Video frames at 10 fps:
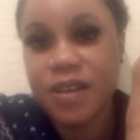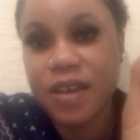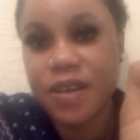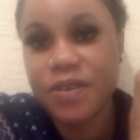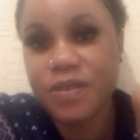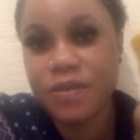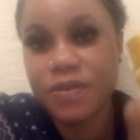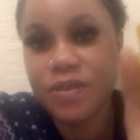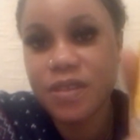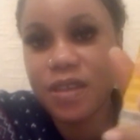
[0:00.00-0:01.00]
can you
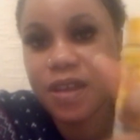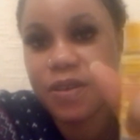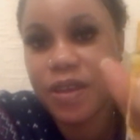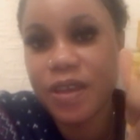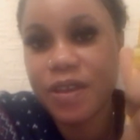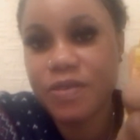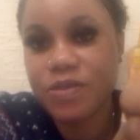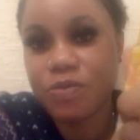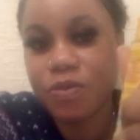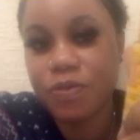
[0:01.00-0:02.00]
see how here is
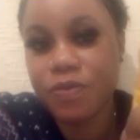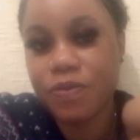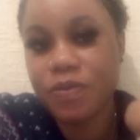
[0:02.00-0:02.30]
rough